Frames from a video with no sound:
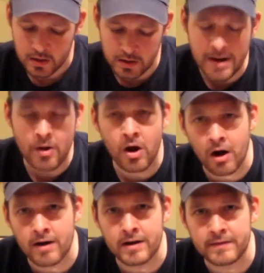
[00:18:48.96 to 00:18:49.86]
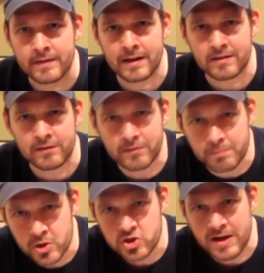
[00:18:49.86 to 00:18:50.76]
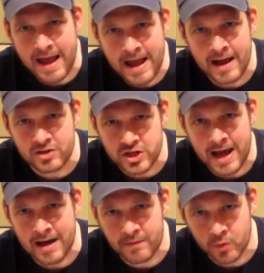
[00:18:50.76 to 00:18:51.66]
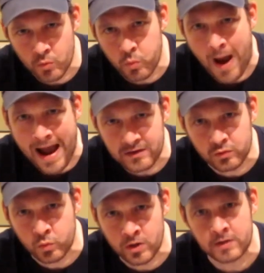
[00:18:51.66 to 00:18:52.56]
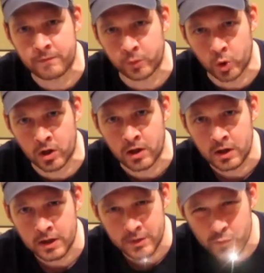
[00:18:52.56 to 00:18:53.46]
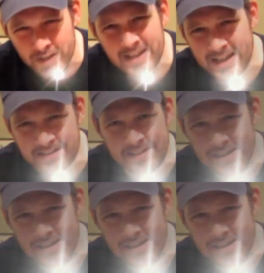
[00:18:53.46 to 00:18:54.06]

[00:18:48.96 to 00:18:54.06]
You know how hard it is to get smushed ash out of a waxed wooden floor? It really gets